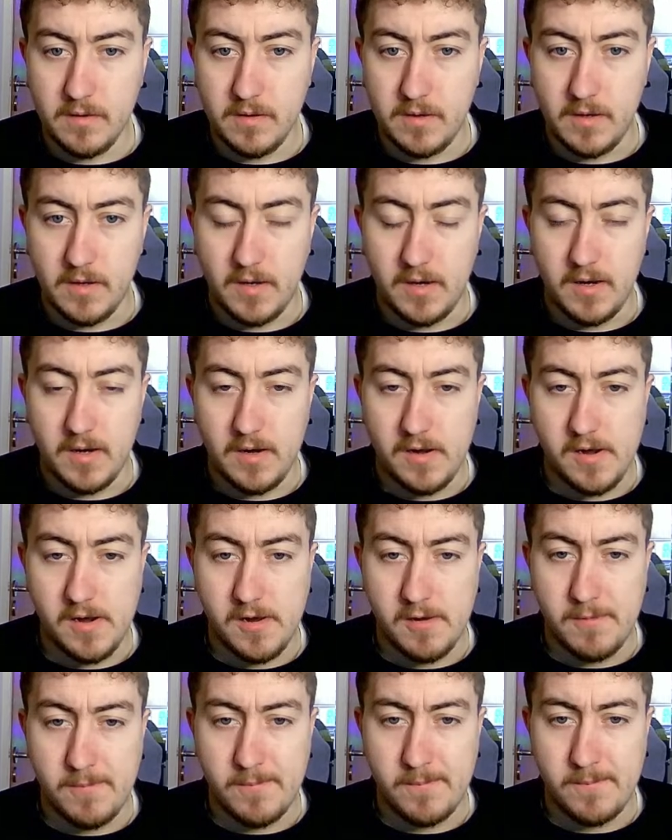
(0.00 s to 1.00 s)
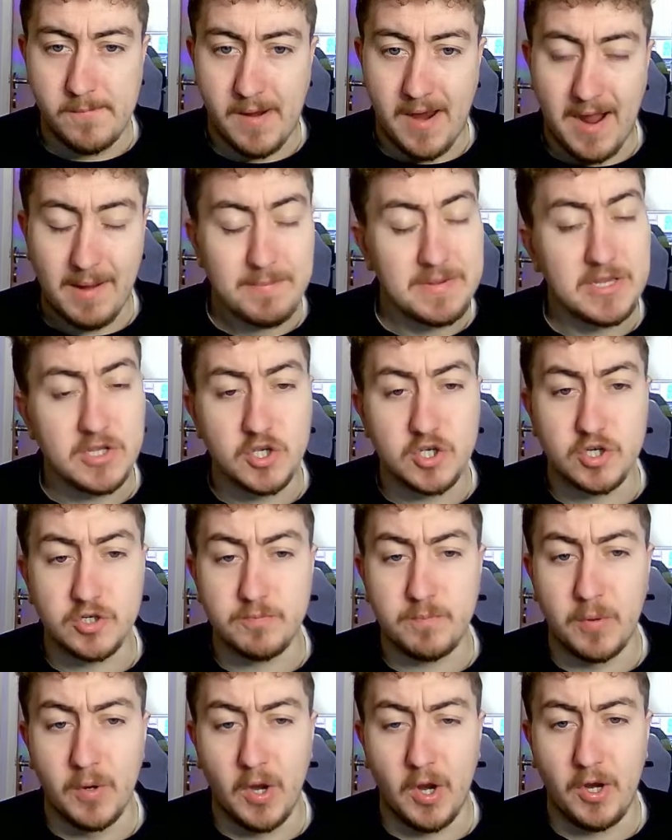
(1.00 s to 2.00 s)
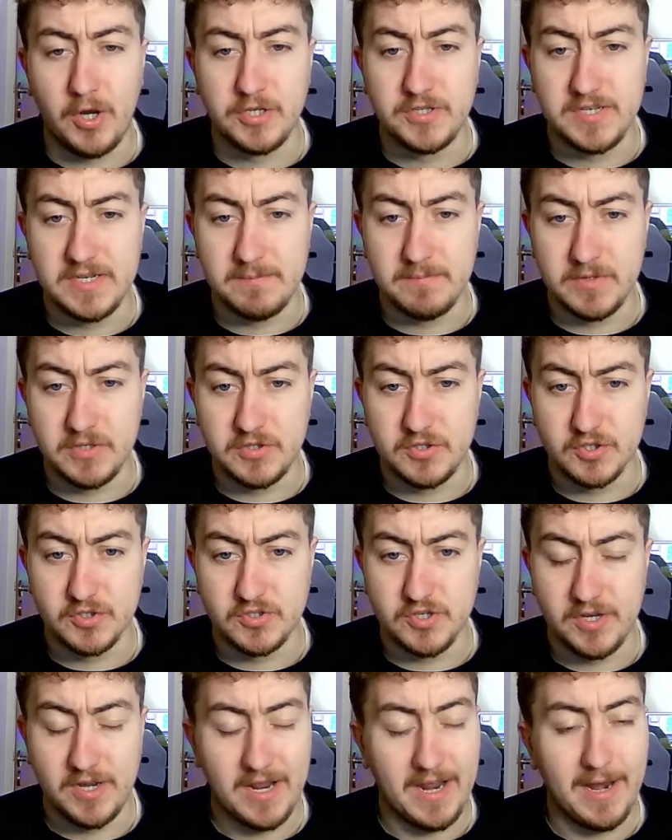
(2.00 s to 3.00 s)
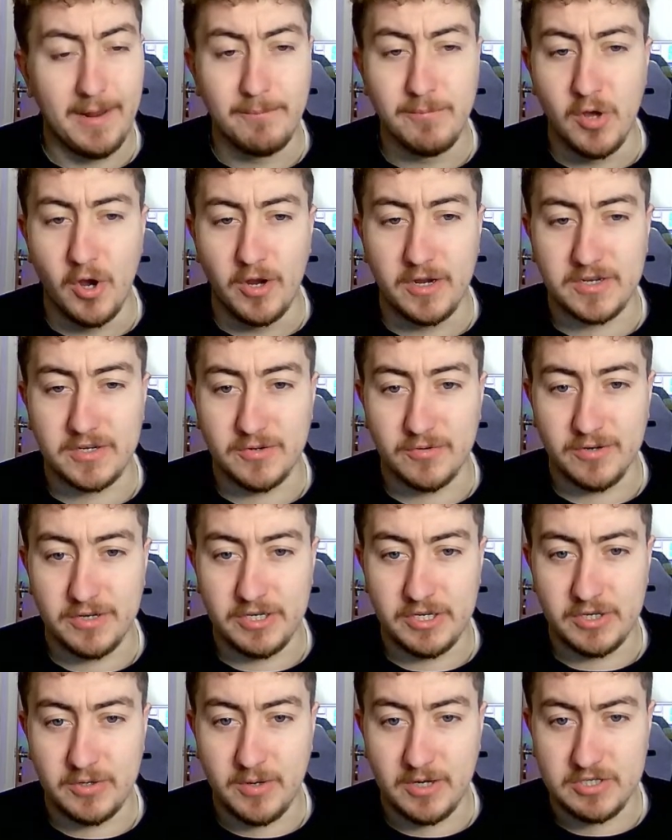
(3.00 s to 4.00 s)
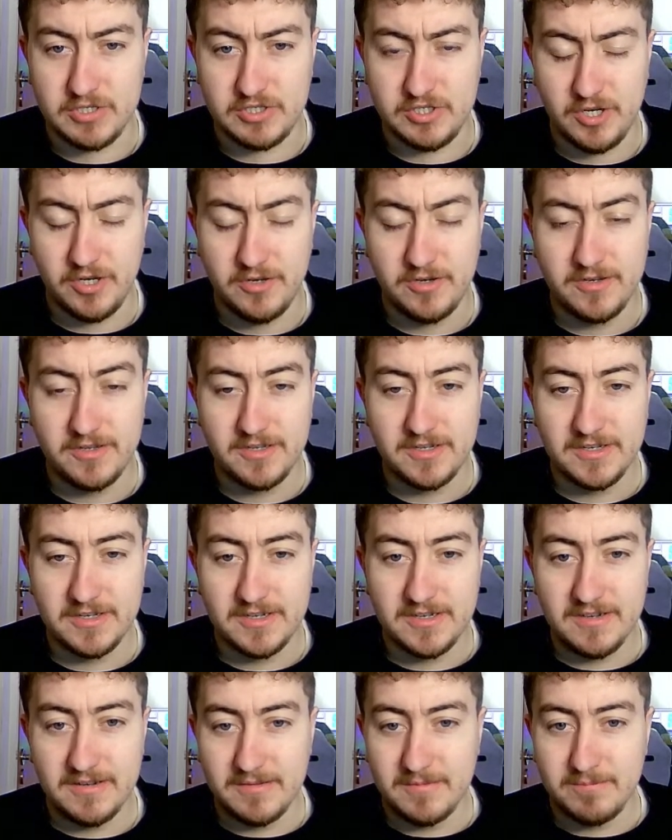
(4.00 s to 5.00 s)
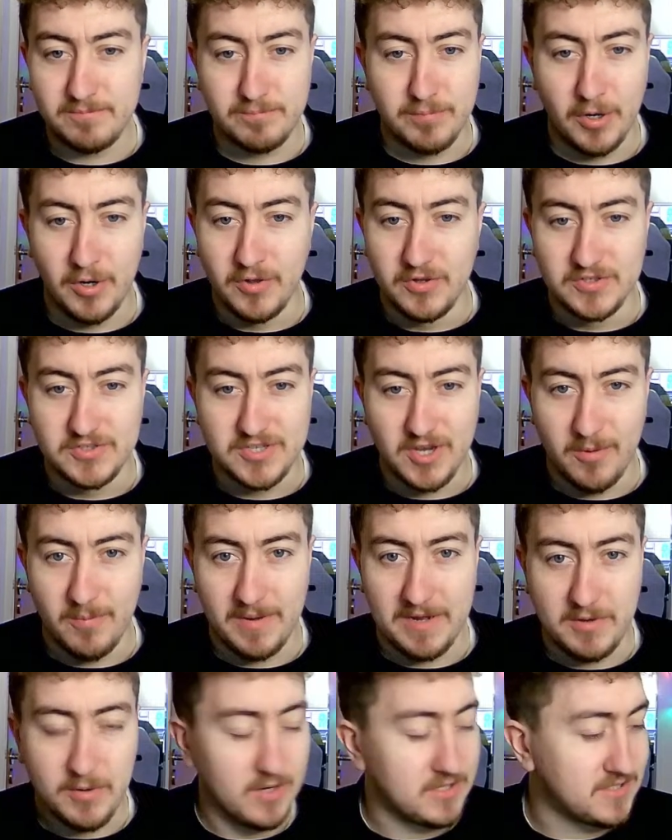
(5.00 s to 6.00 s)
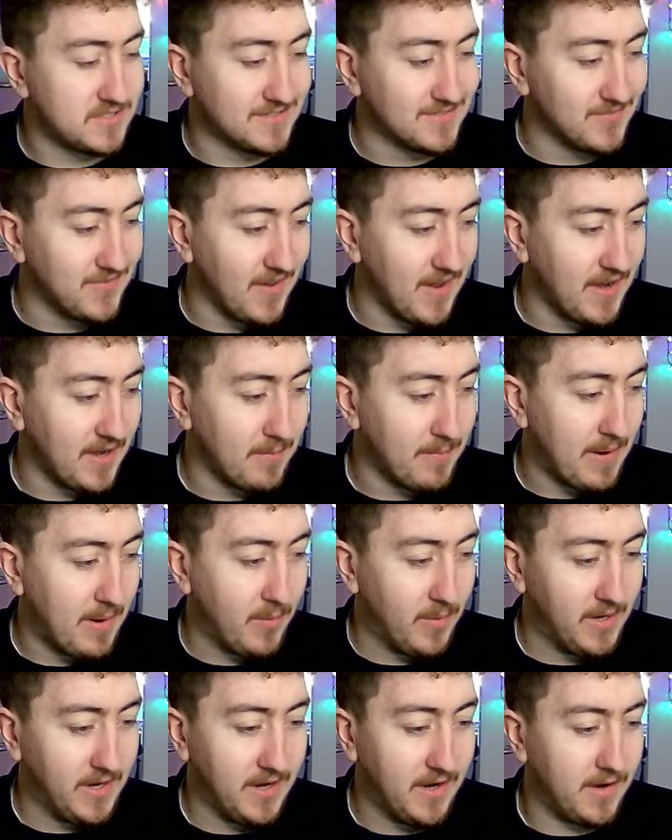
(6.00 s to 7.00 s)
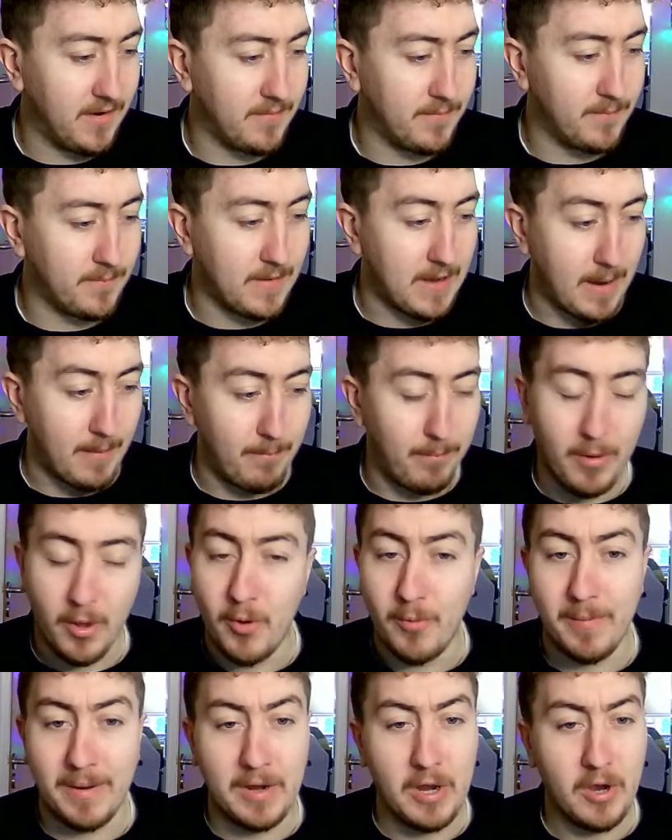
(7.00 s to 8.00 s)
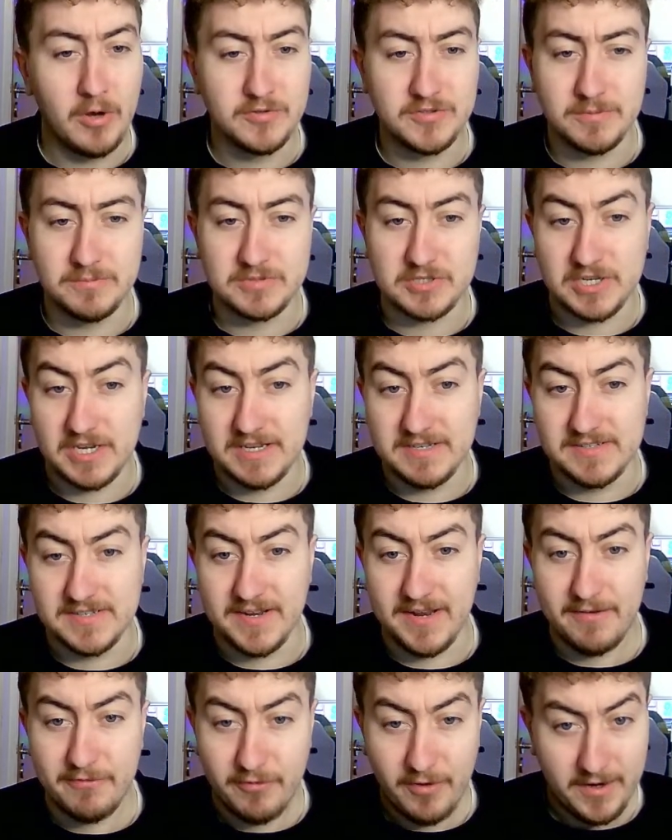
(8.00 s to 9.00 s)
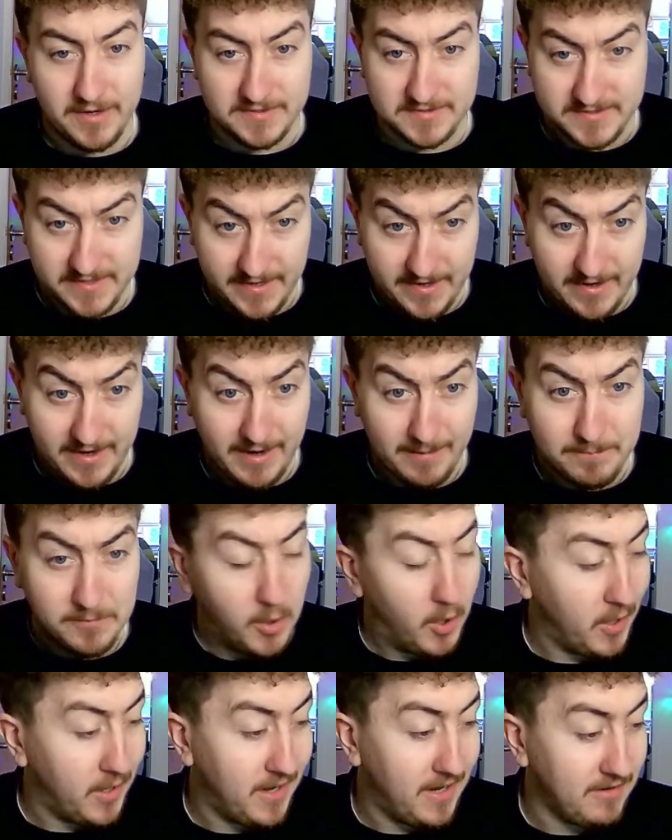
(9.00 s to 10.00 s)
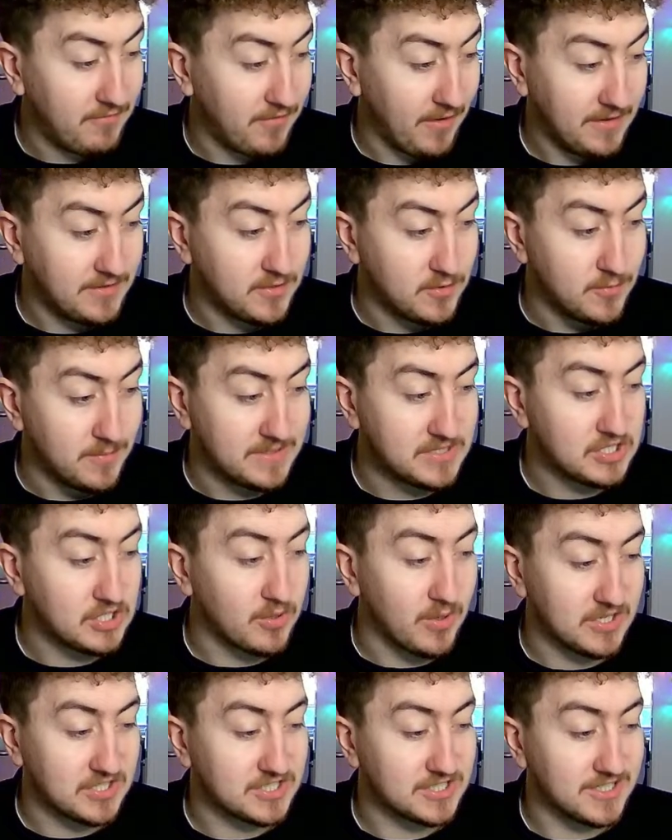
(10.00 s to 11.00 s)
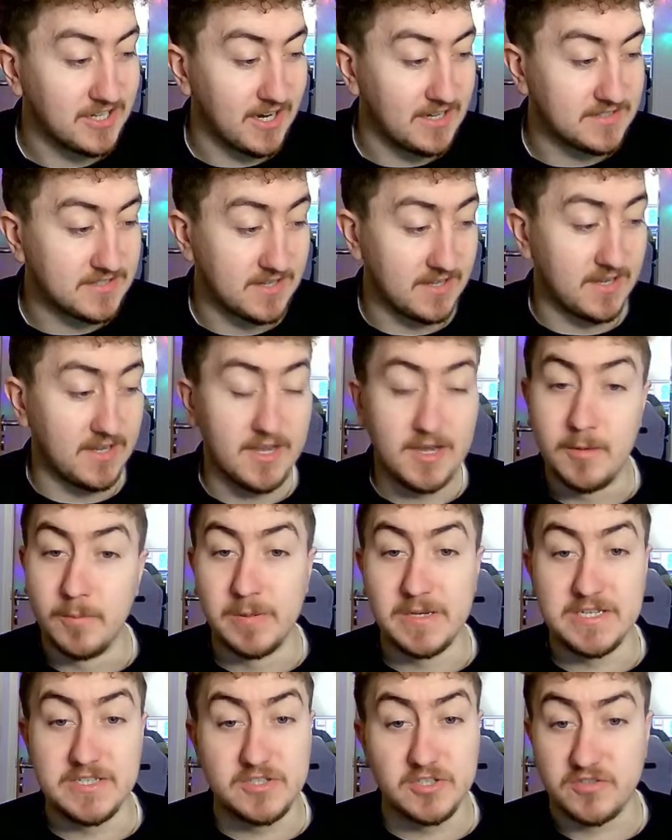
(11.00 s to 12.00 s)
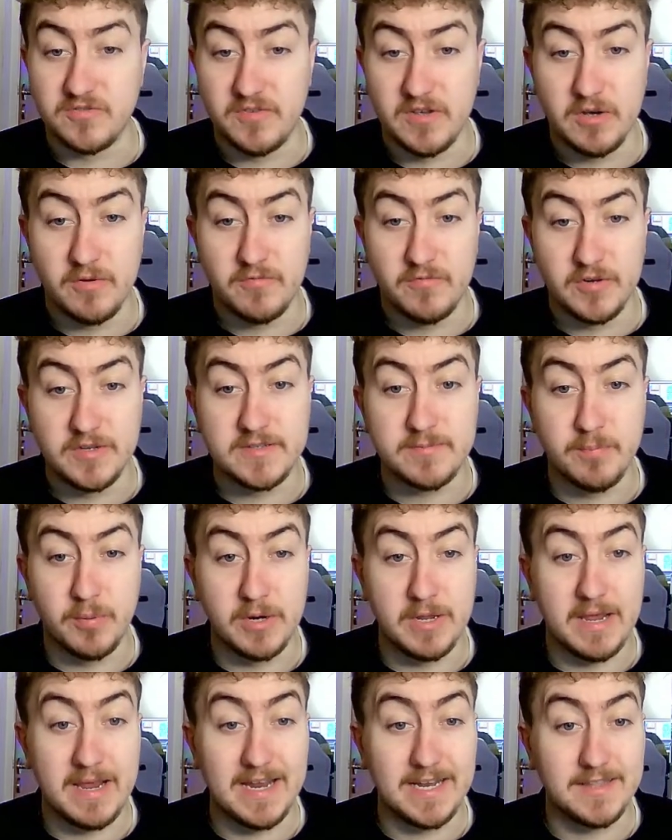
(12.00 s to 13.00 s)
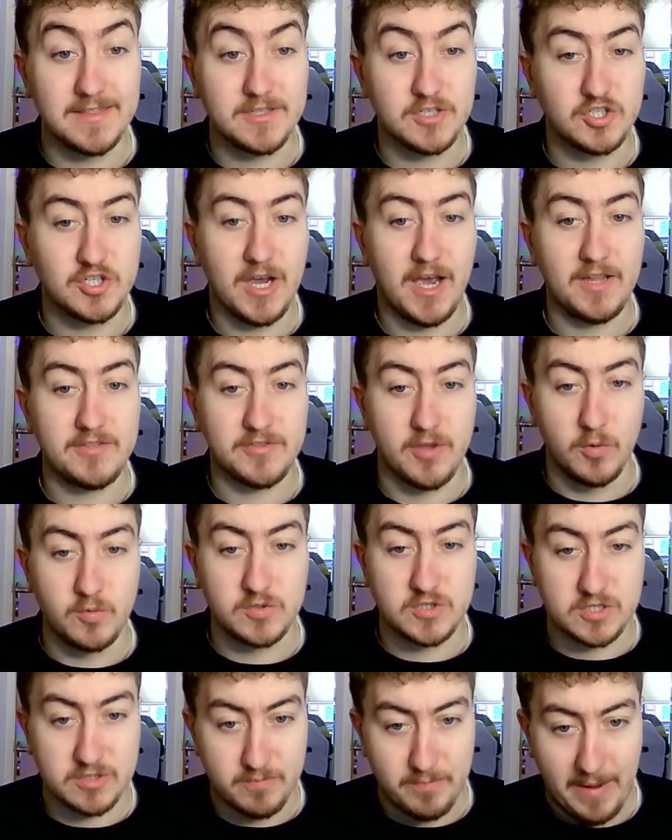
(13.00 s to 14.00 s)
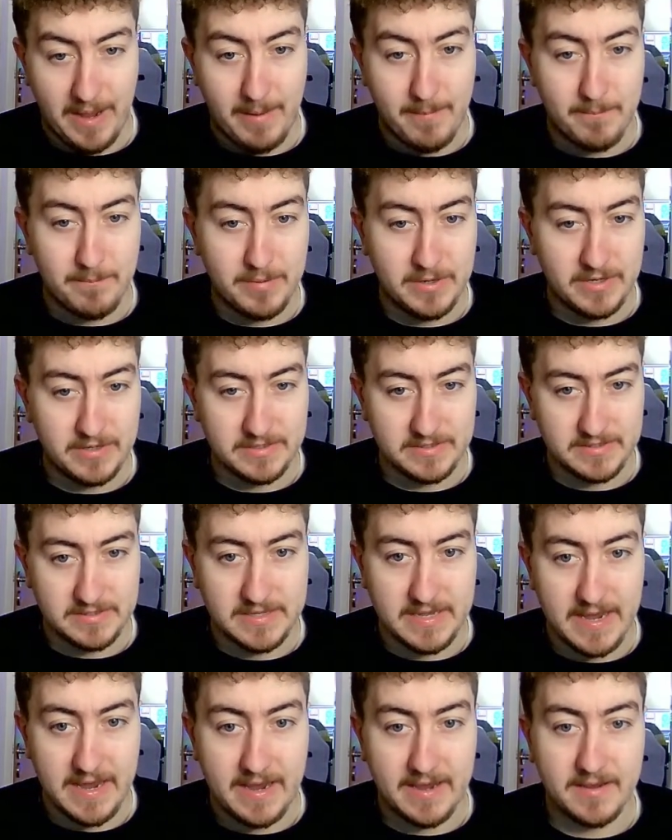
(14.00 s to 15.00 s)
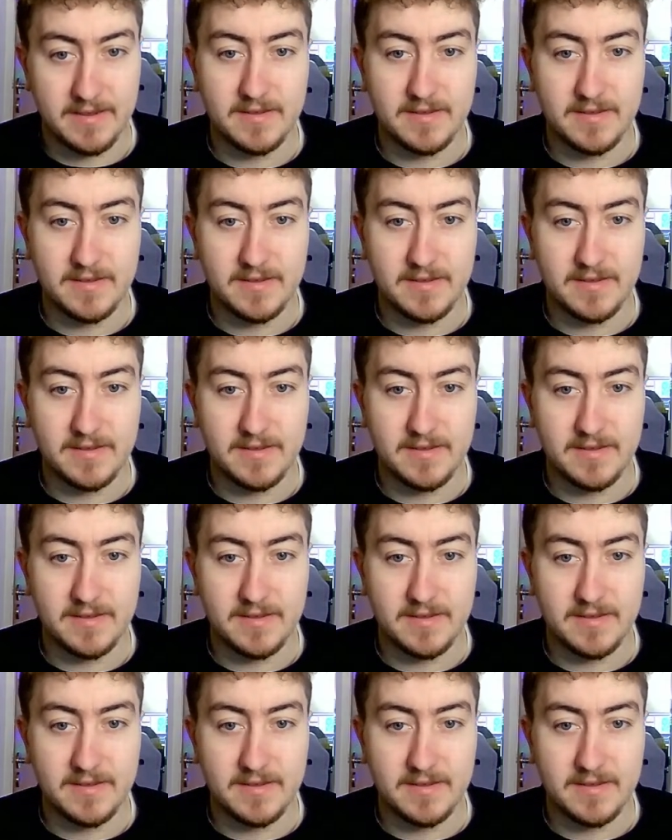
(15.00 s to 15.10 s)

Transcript: I mean, you could punt on a team that doesn't, and I'm not ignoring your question. Bro, there's so many questions flying about here. I'm blowing my nose. I'm sneezing left, right, and centre. I'm not. If I do miss your question, guys, please just feel free to put it in the chat. Don't spam, but yeah.